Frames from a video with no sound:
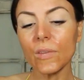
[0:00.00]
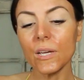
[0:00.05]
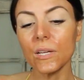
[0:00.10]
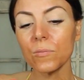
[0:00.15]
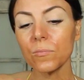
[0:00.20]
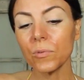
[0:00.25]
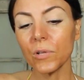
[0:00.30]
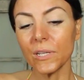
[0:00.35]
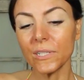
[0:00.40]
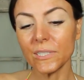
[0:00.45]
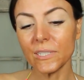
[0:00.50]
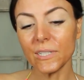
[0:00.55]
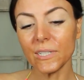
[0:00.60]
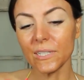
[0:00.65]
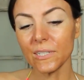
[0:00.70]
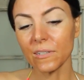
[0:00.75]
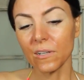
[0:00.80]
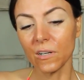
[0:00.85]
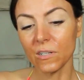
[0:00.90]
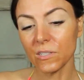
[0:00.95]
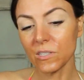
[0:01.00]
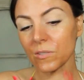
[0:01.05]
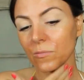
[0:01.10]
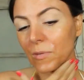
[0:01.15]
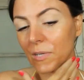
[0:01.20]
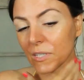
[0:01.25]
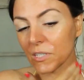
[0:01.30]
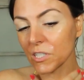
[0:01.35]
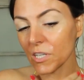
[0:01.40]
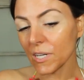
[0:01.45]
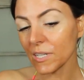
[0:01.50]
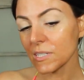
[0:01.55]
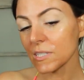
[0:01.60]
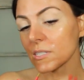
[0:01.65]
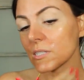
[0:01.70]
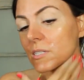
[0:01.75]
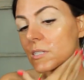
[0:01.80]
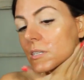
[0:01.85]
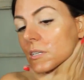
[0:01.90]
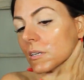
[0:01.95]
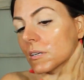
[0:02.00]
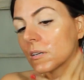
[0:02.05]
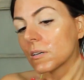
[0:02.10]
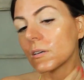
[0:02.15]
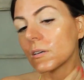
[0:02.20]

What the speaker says: and blend it in onto my chest.